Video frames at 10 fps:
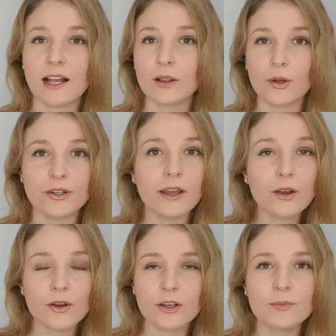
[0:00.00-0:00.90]
alone at
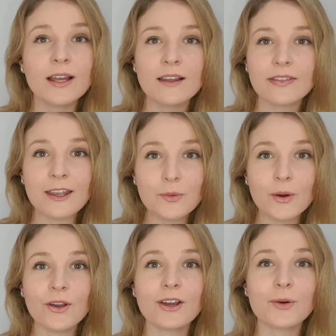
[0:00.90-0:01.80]
home, they
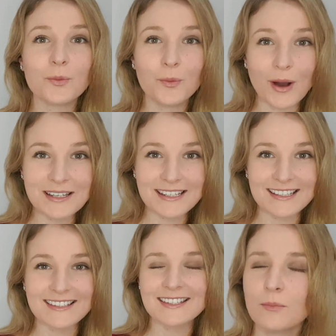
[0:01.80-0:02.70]
work wonders.